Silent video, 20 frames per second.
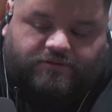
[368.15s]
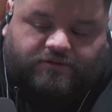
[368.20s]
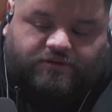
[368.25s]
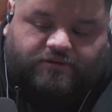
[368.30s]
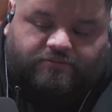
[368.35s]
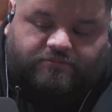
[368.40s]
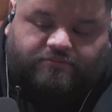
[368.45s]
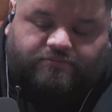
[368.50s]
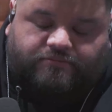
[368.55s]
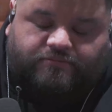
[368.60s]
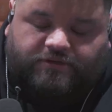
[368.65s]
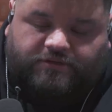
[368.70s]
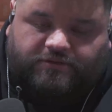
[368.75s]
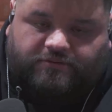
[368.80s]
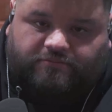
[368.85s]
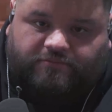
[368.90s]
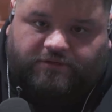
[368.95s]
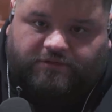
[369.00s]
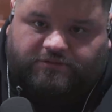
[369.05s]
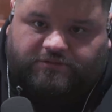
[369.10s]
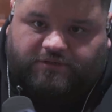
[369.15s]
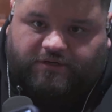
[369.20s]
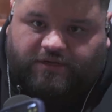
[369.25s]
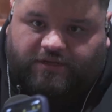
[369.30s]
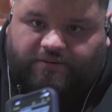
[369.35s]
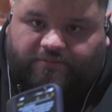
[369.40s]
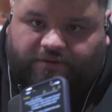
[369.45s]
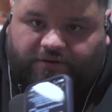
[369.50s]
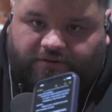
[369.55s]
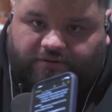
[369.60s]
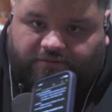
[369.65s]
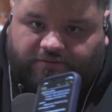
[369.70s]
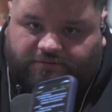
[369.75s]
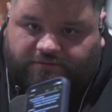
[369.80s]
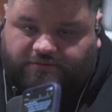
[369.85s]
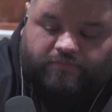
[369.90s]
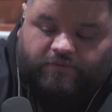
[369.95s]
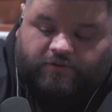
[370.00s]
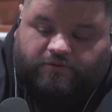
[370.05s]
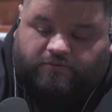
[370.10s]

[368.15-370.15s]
I made sure I had my notes.